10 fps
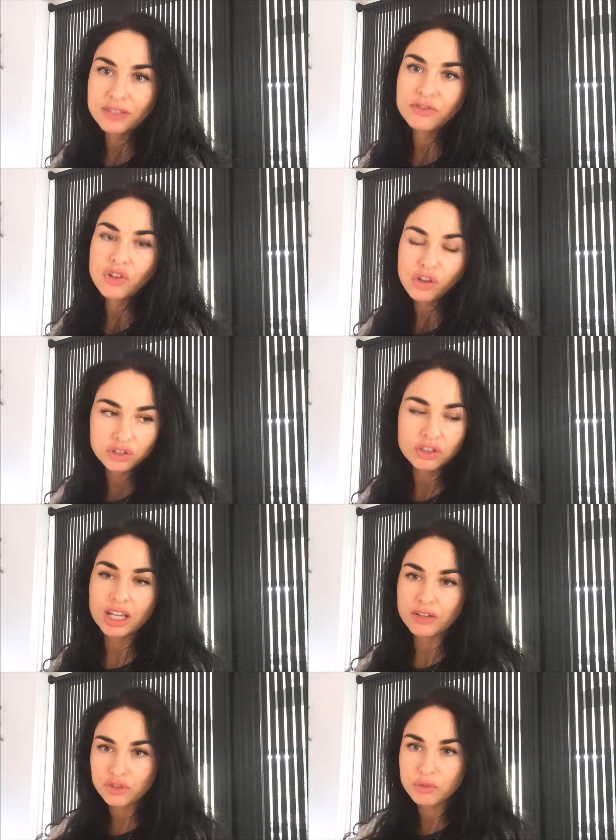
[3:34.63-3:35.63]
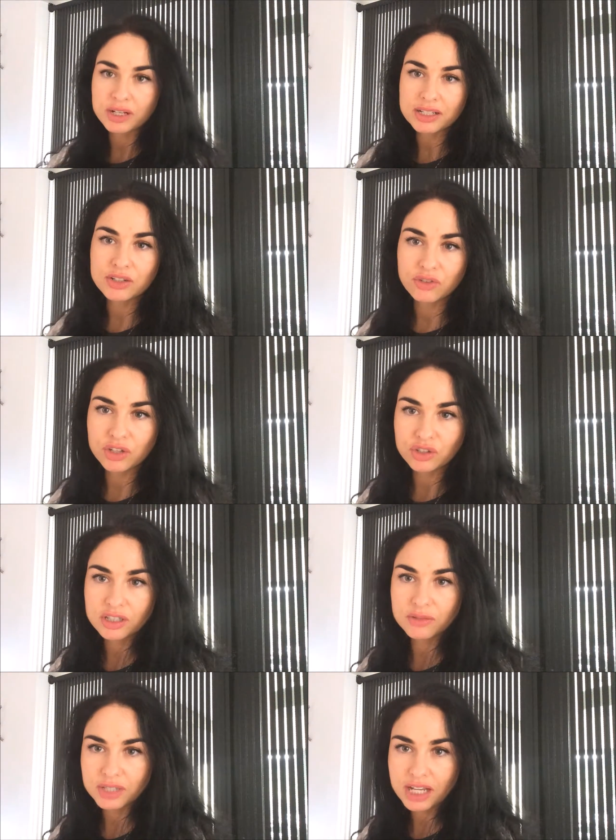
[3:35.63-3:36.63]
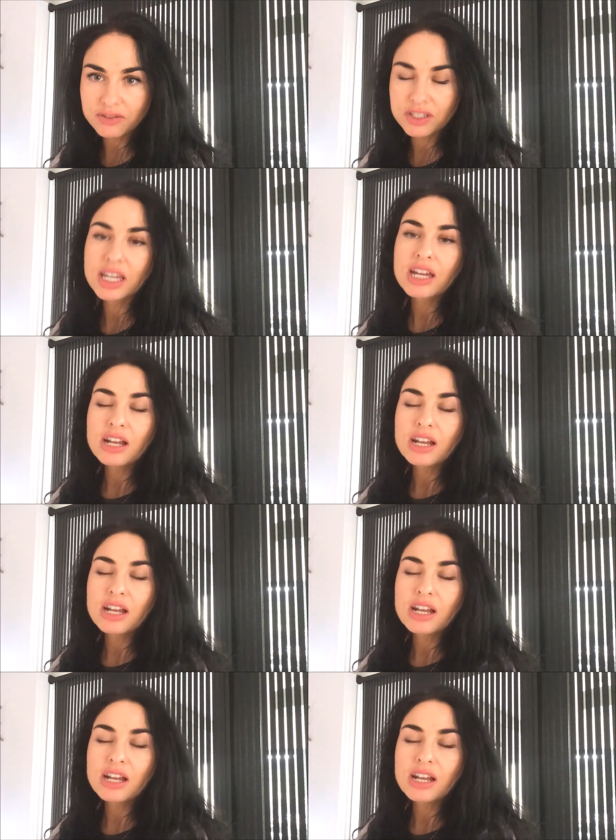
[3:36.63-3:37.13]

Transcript: If not, they get a few minutes to readjust themselves.